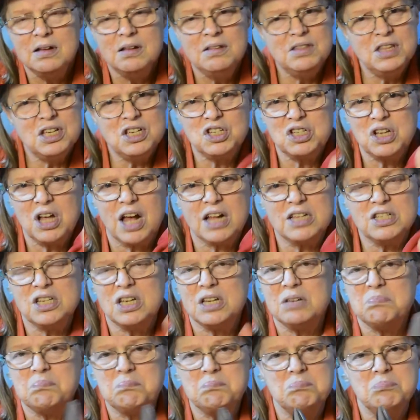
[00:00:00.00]
This cuts
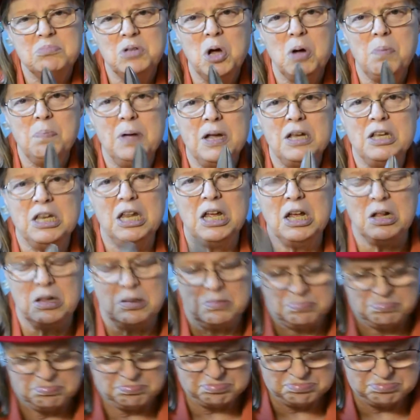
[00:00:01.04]
it, no big deal.